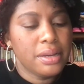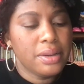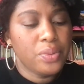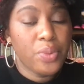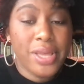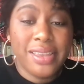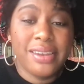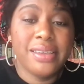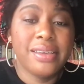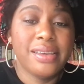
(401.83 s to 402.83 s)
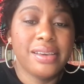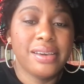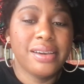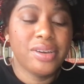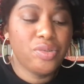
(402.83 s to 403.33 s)
When
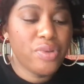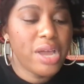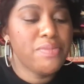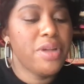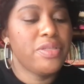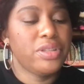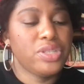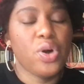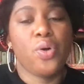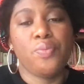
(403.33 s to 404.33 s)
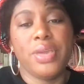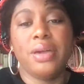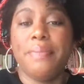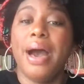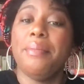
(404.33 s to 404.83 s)
grandmother told me
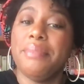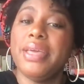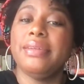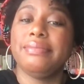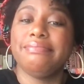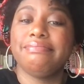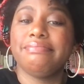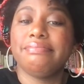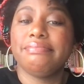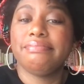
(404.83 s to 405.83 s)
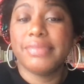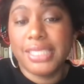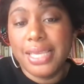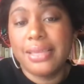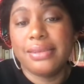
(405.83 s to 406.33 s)
about men,
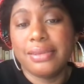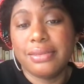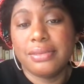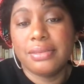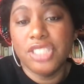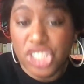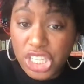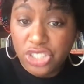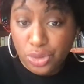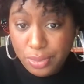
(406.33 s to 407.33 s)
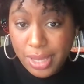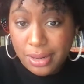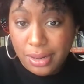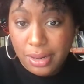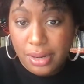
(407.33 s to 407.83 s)
10
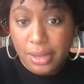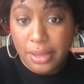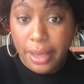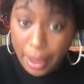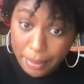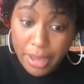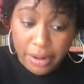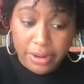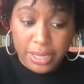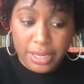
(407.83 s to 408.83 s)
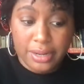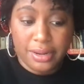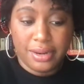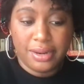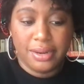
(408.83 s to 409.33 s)
gentlemen, American,
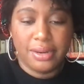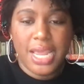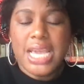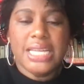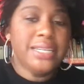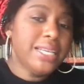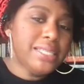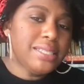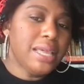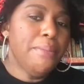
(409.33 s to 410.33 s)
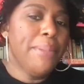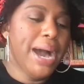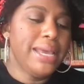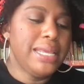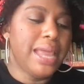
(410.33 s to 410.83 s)

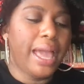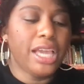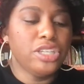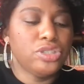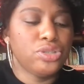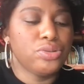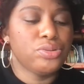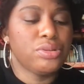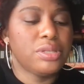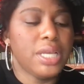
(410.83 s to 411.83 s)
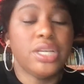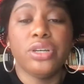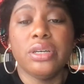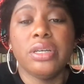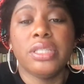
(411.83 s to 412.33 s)
disembodied angels in
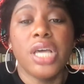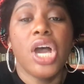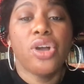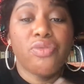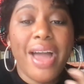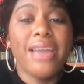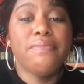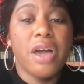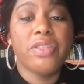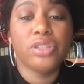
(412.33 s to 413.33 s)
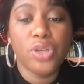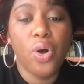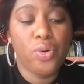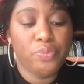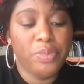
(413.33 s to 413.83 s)
hoods, grandmother
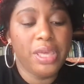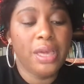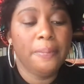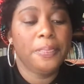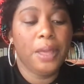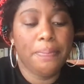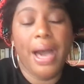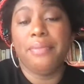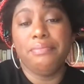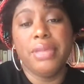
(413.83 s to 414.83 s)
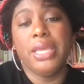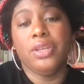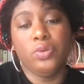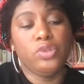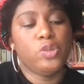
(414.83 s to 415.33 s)
told me about men
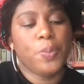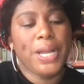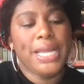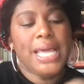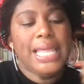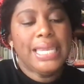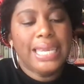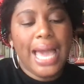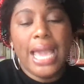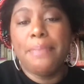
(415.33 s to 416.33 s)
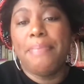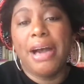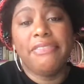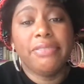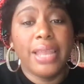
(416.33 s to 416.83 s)
who spread light by
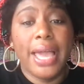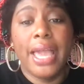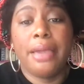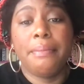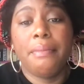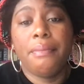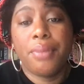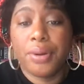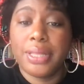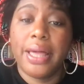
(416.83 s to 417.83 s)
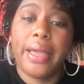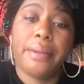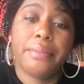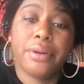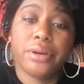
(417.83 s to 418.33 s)
flame,
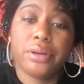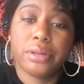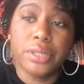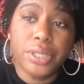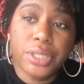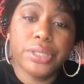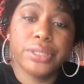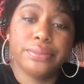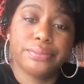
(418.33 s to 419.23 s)
proclaim good.